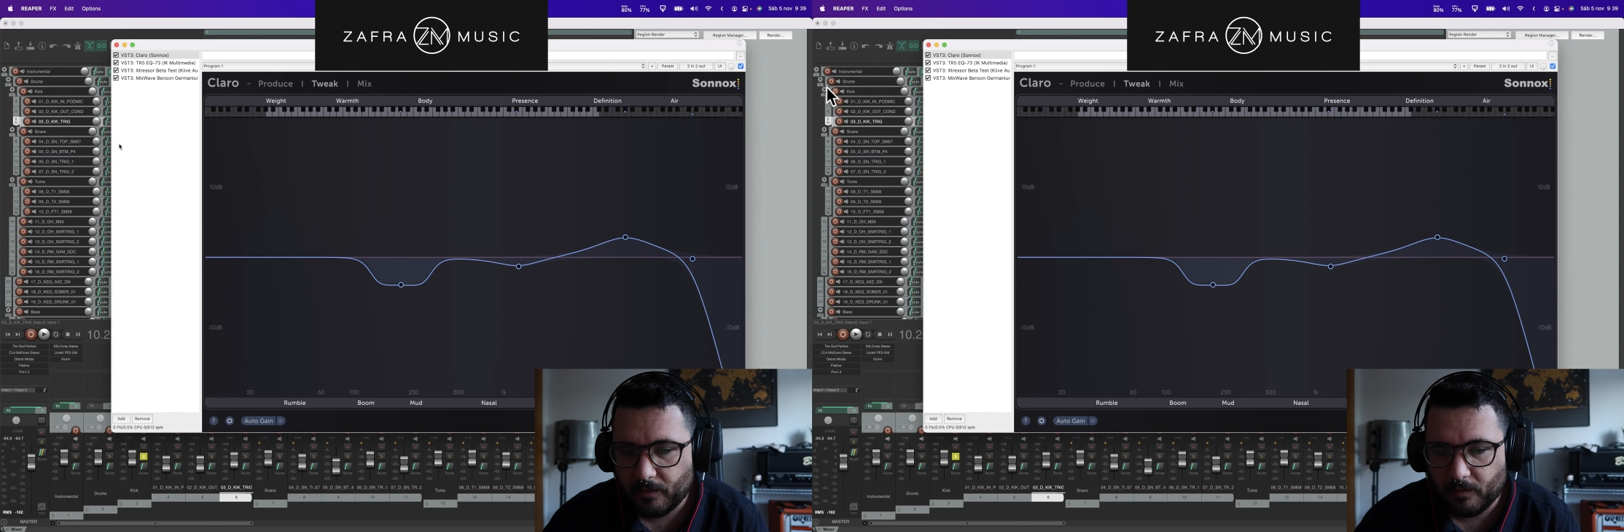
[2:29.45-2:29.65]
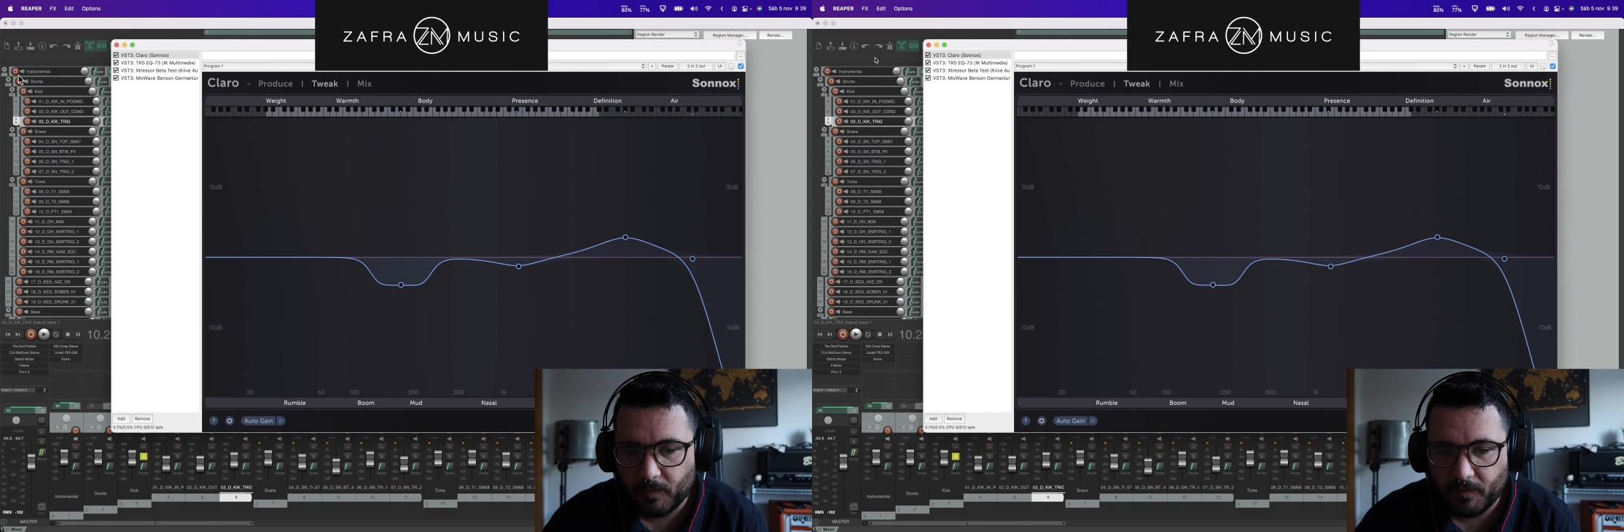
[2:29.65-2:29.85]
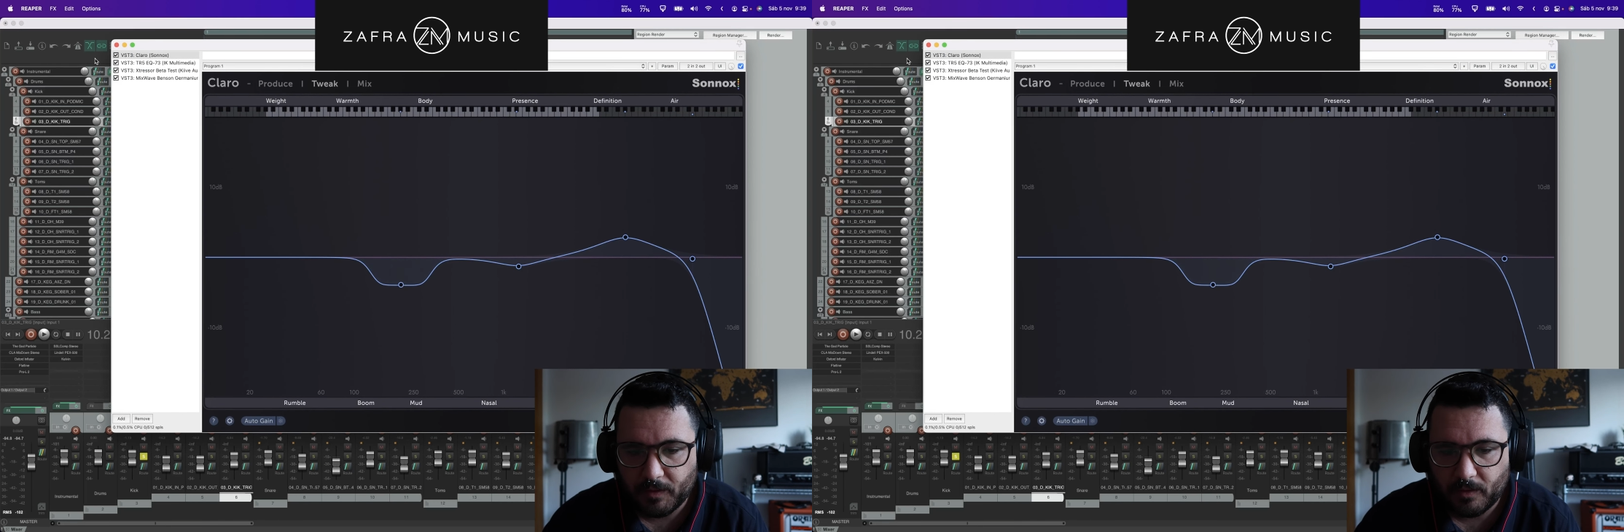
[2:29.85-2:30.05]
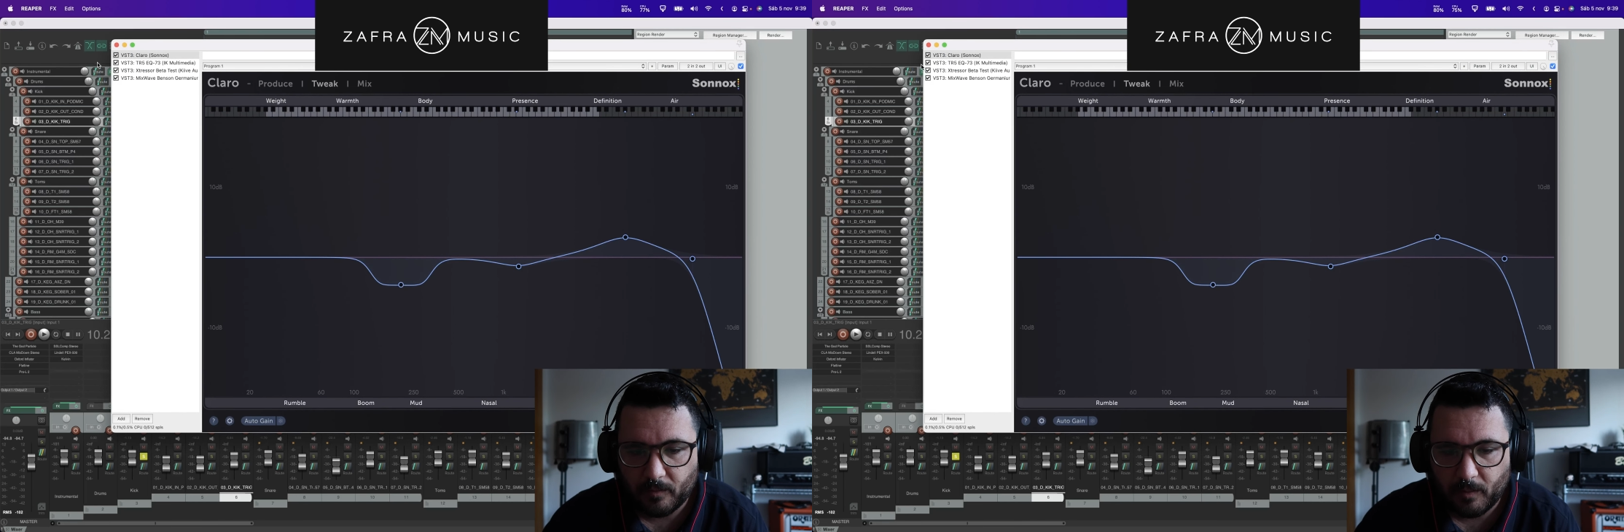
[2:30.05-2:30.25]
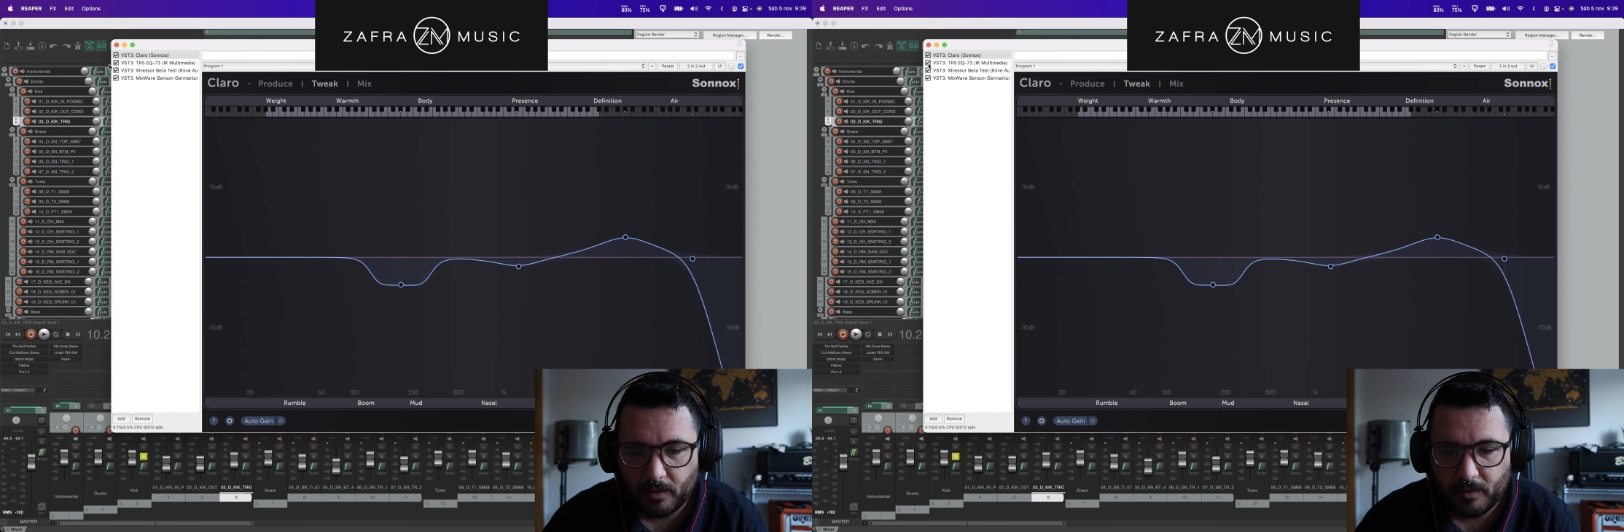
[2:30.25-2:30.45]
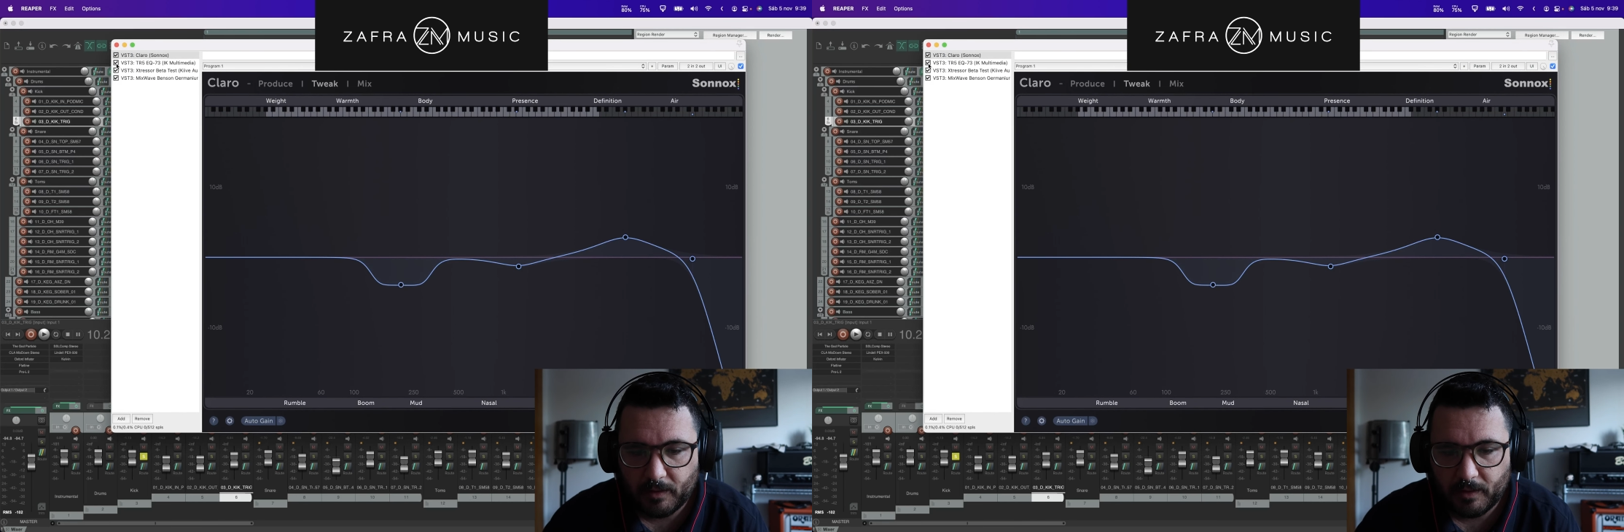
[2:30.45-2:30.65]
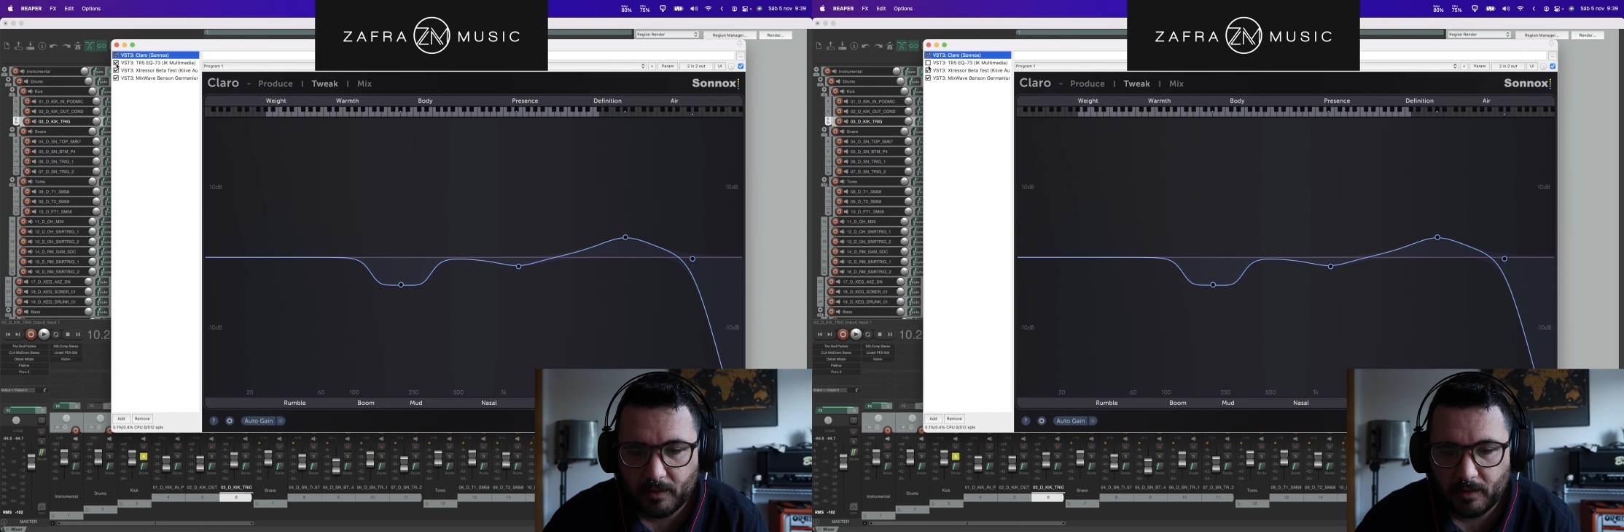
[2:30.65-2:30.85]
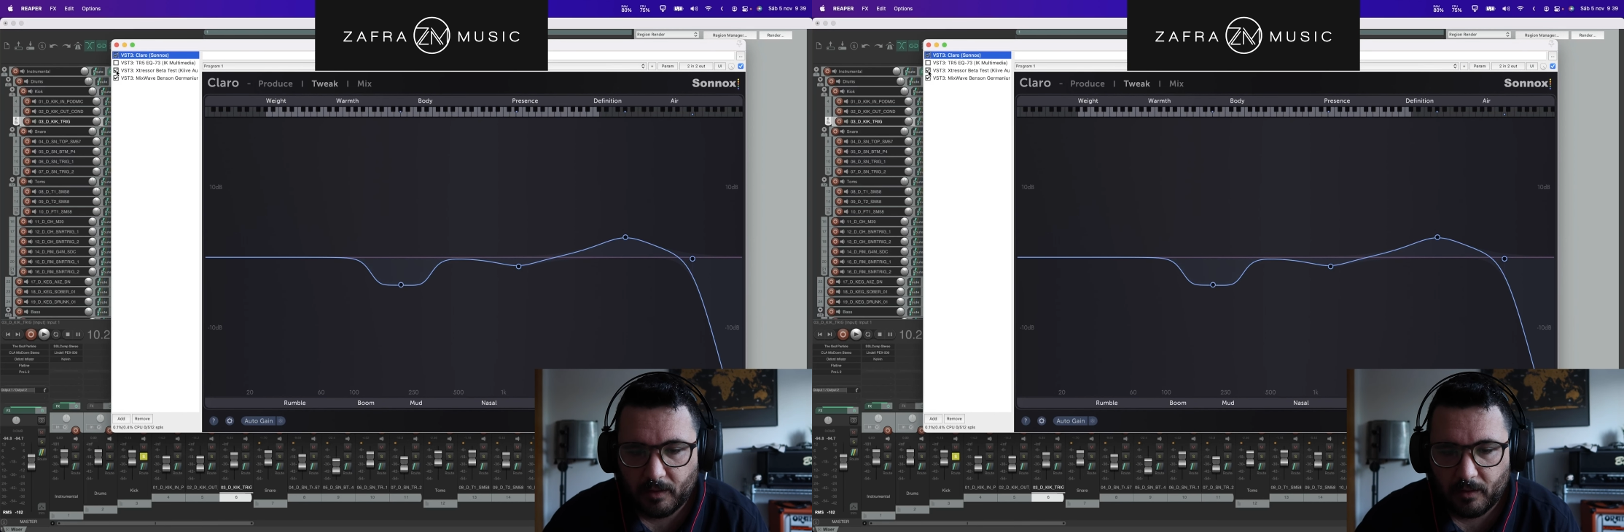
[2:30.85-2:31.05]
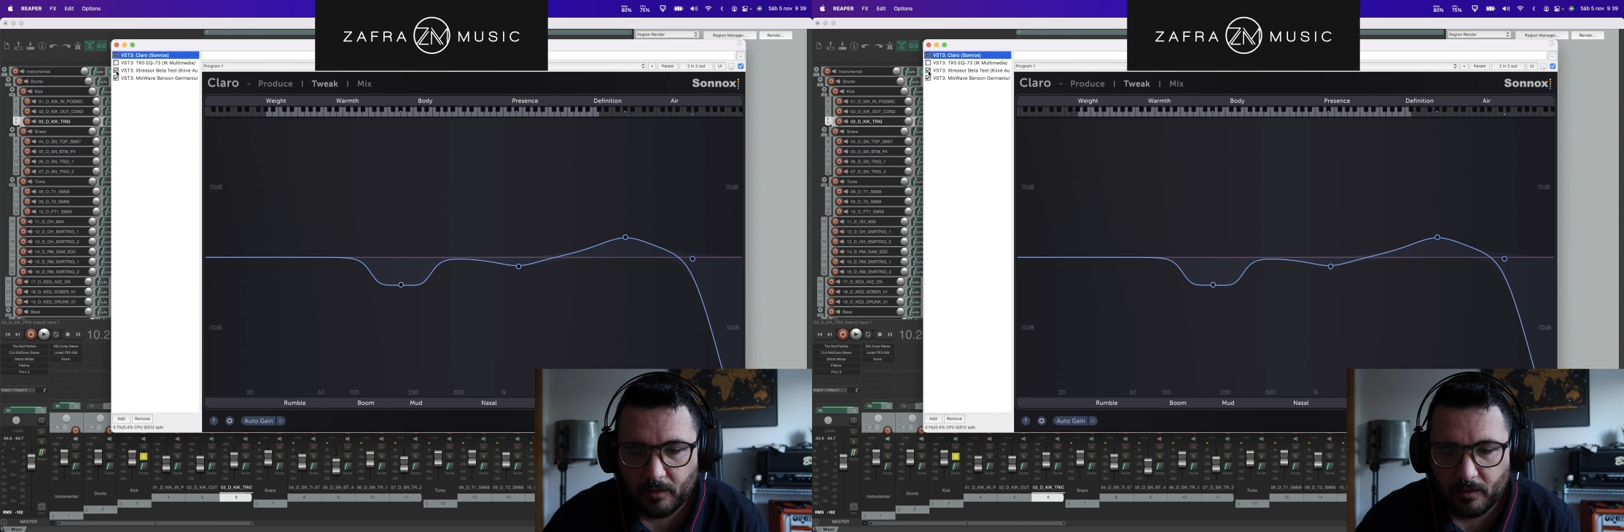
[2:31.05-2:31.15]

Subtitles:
removing some boxiness,